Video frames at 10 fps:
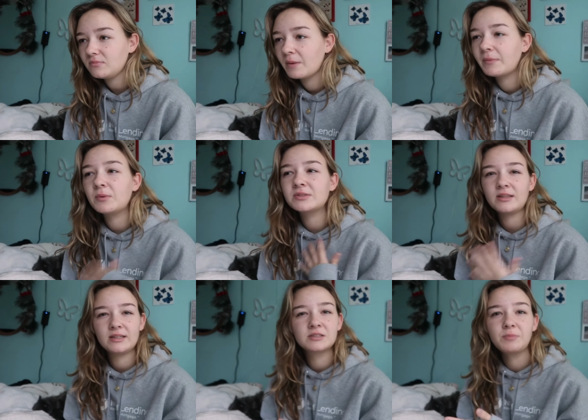But it was
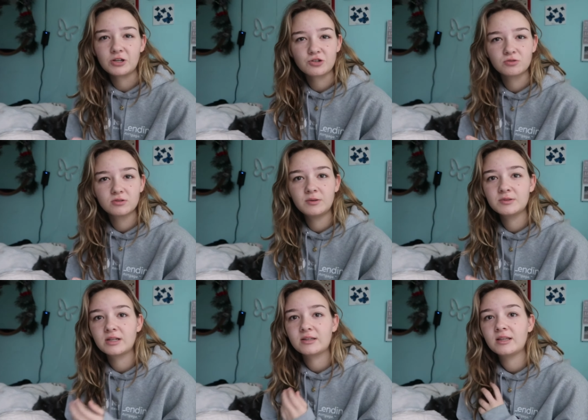nothing special. It
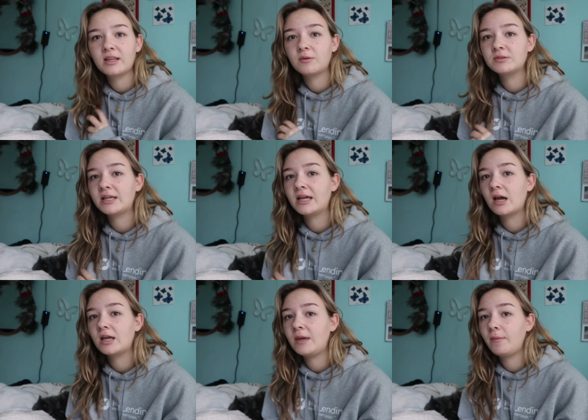was nothing that was
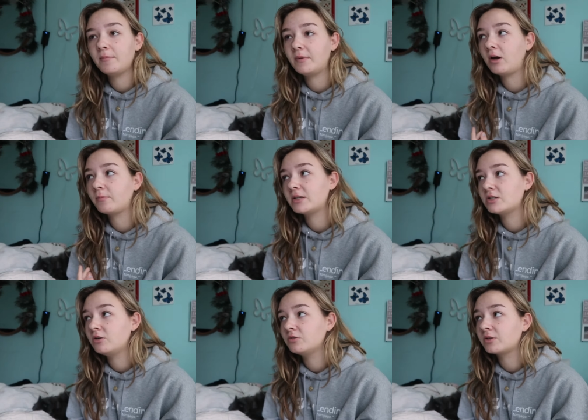like keeping me on my
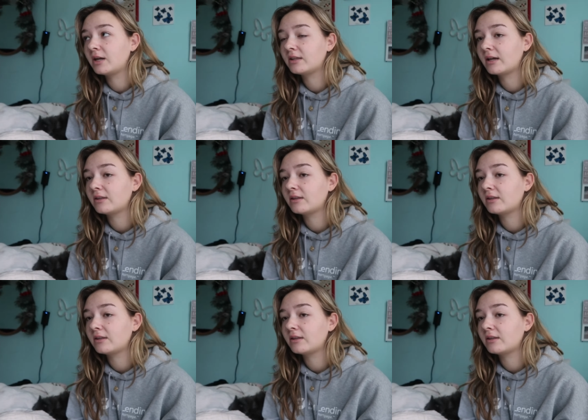toes or anything.